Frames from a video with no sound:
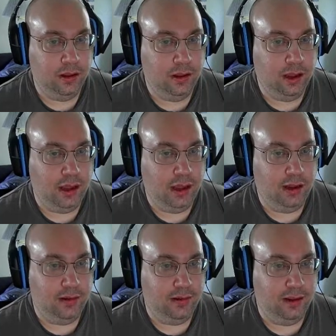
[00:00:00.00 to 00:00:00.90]

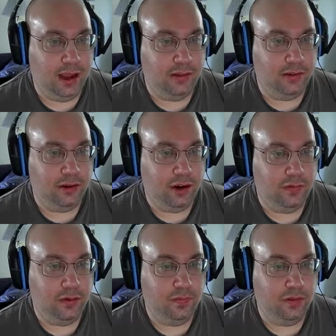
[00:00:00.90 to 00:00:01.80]
And yeah, there's enough
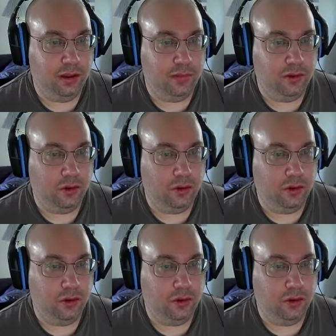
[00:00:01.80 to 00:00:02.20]
room for them to go